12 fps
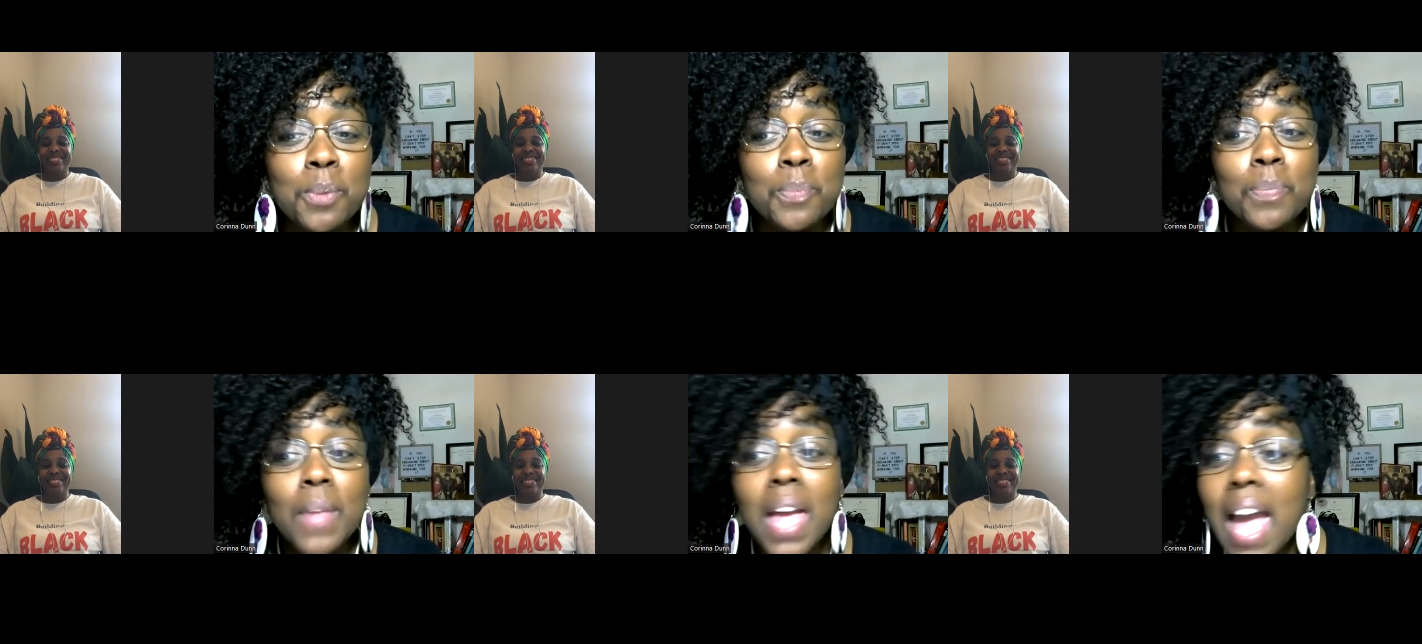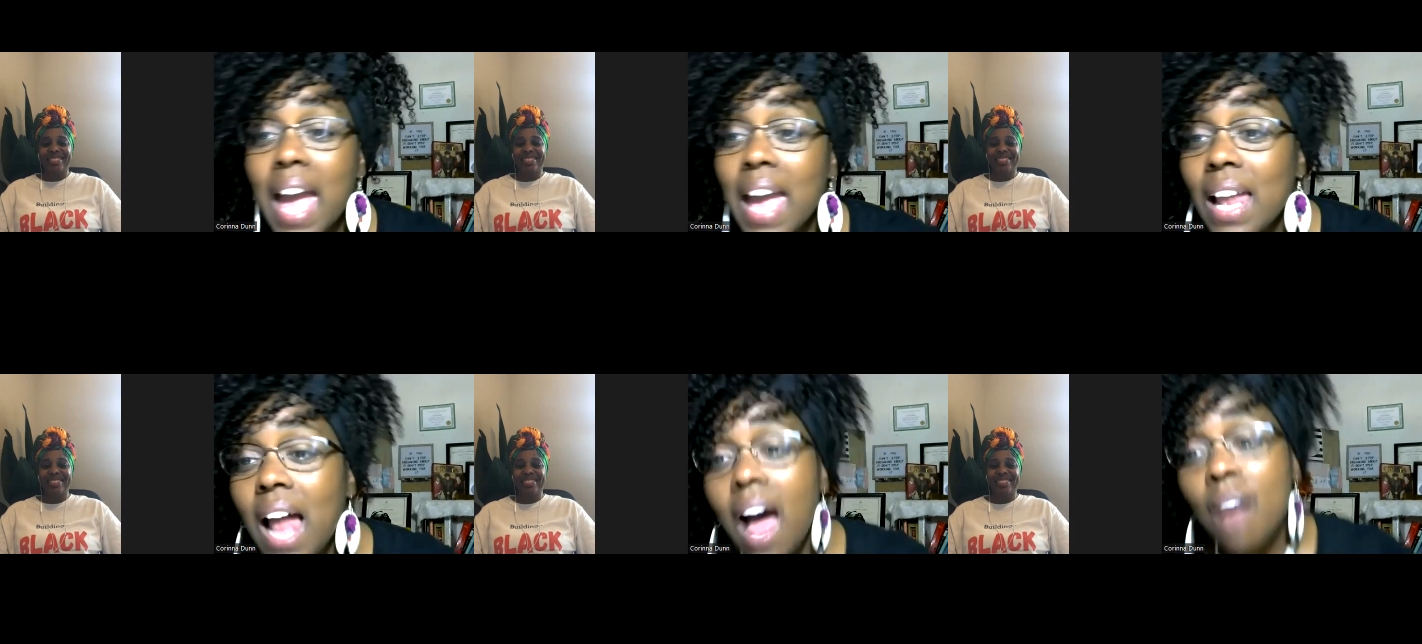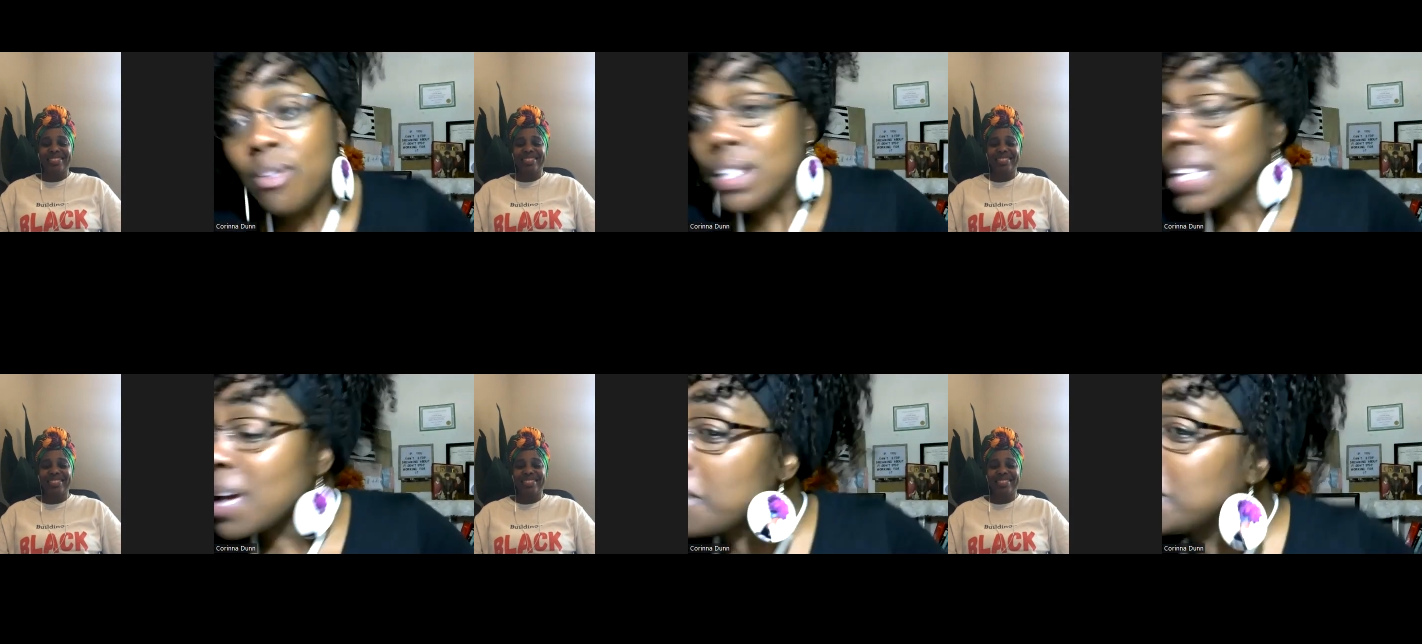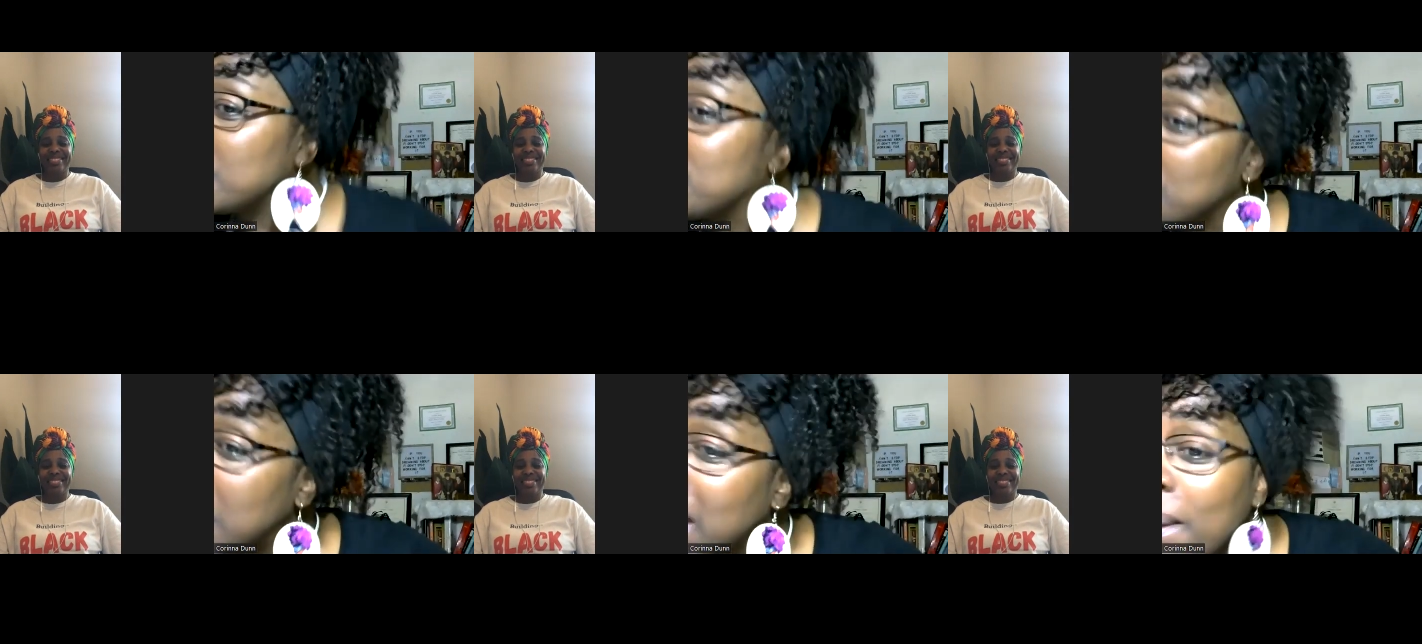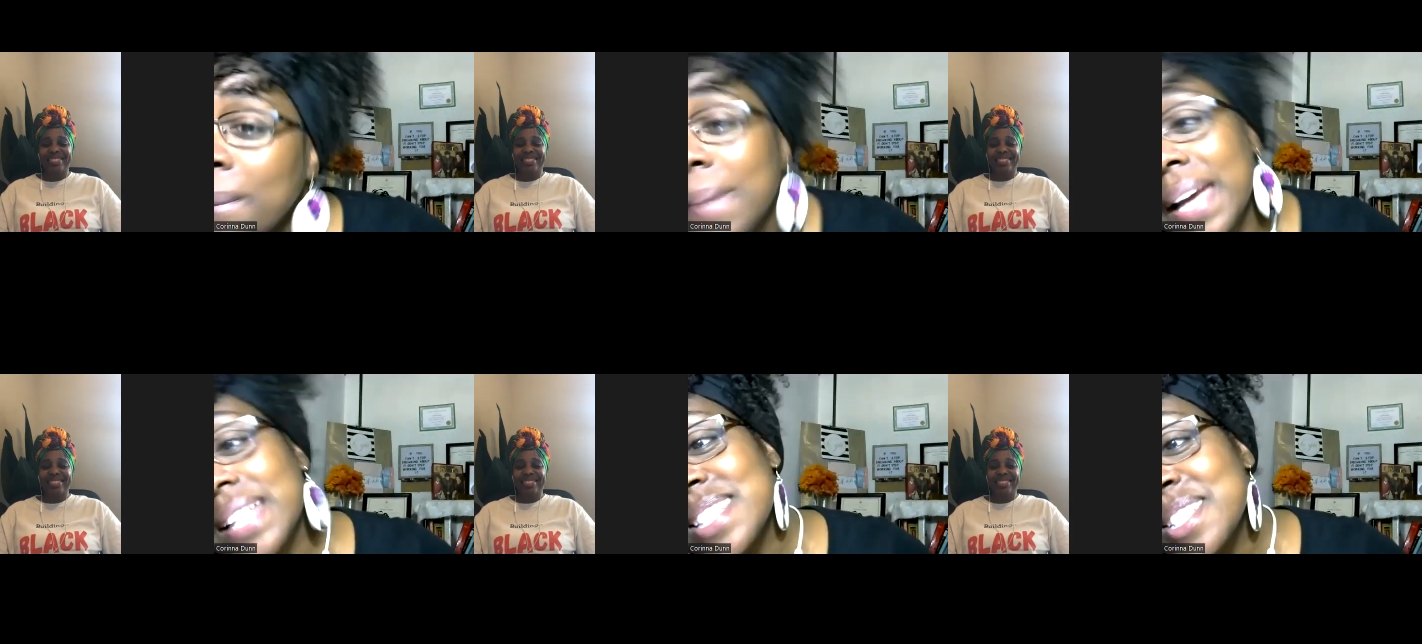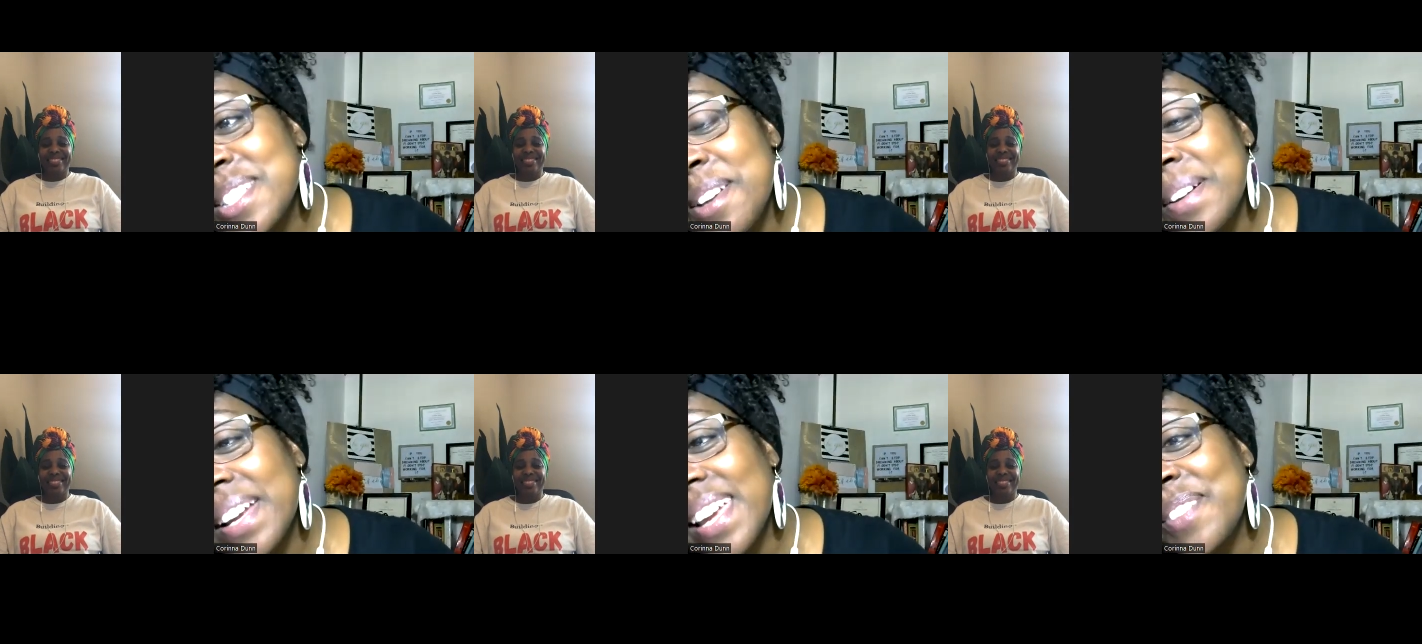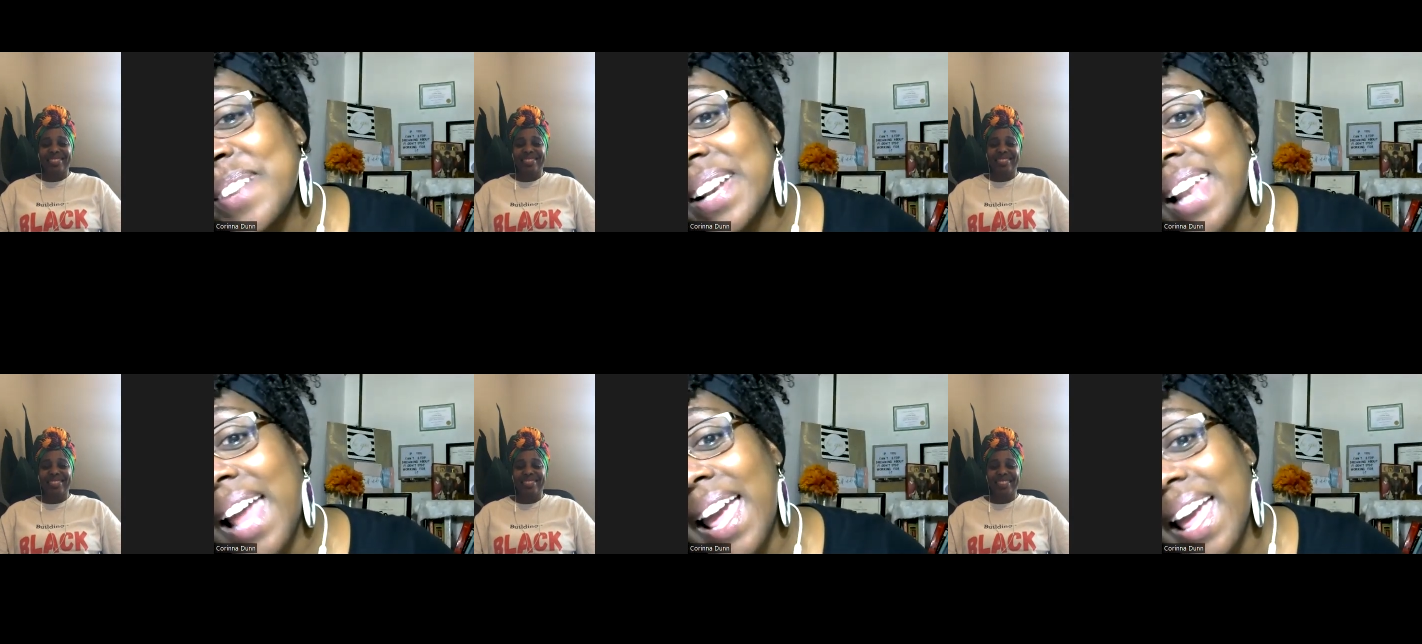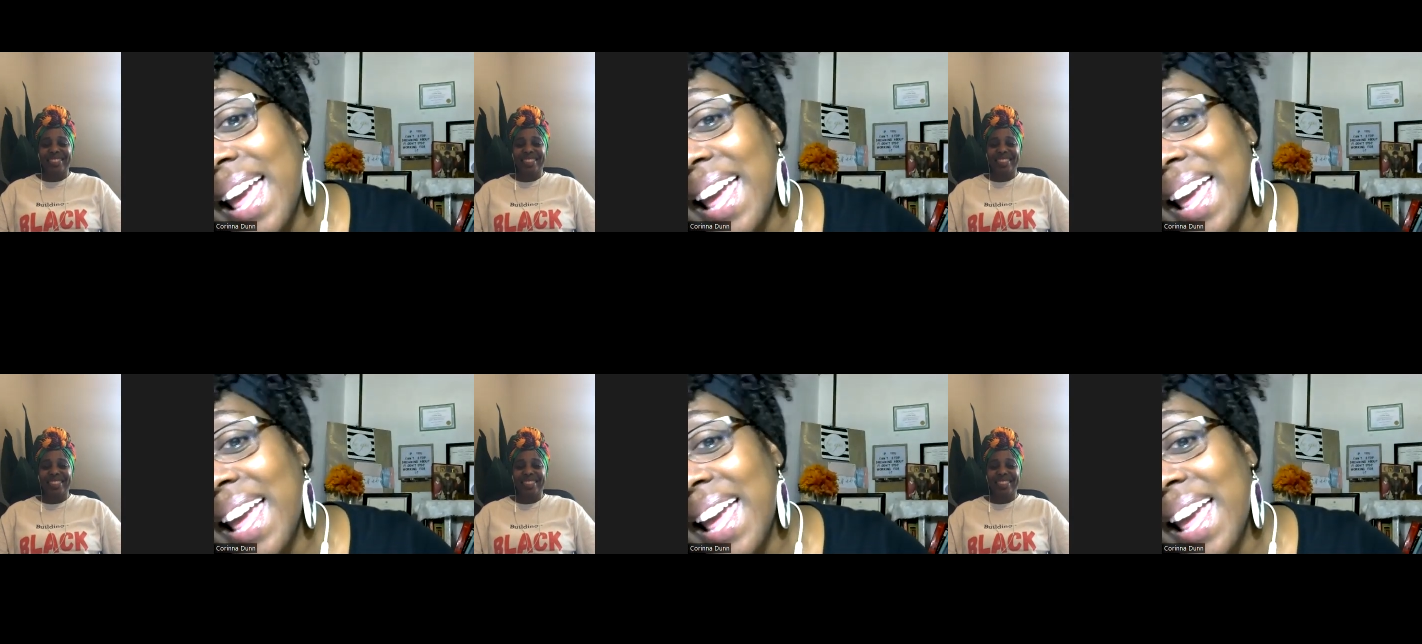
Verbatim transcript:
Speaker 1: you. And I really hope that you might come back to the show again one day.